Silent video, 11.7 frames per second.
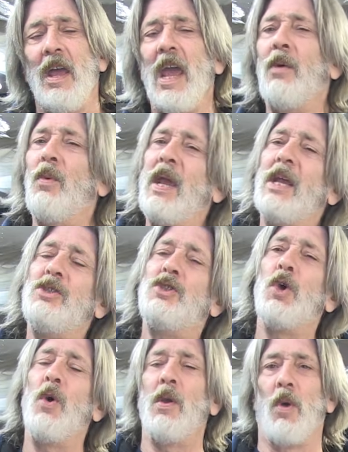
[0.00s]
and we
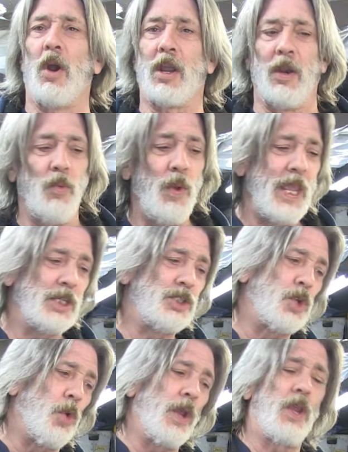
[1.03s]
enjoy working. We
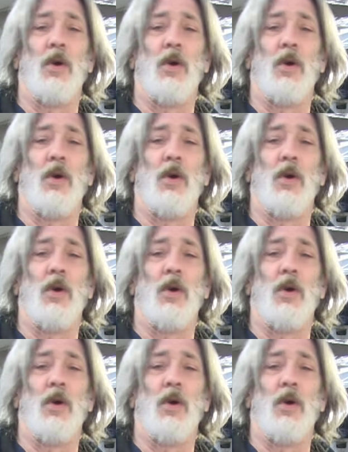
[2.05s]
enjoy